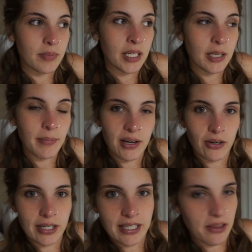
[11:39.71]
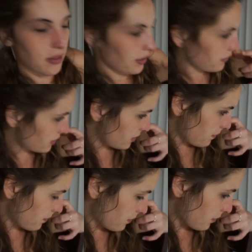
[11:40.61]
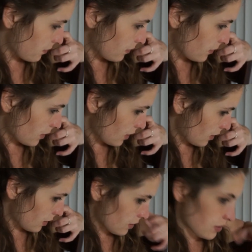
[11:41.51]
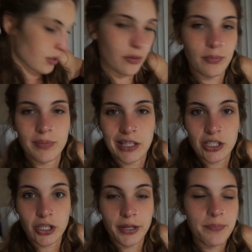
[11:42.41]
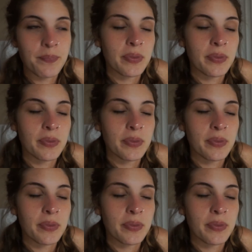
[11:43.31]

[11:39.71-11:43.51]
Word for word: getting better at deadlifts, so that's good.